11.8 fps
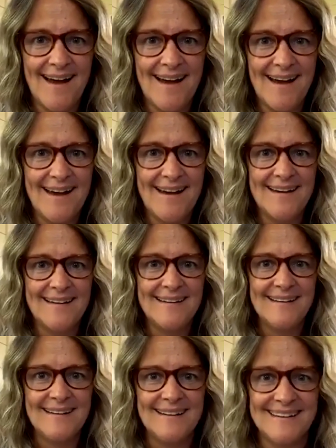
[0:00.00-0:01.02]

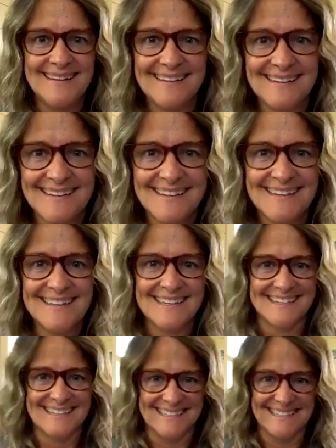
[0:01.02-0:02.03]

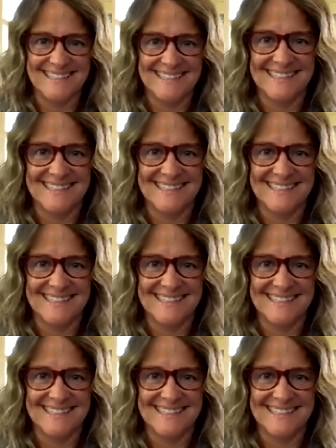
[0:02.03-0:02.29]
No words are spoken by the person on screen.